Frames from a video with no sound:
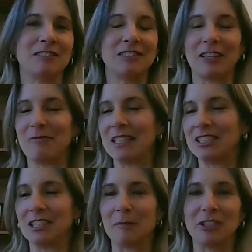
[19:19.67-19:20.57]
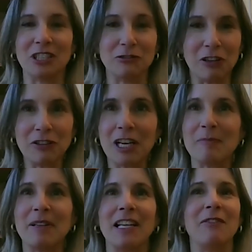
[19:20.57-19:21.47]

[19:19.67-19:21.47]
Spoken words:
Jeff mentioned emerging growth company.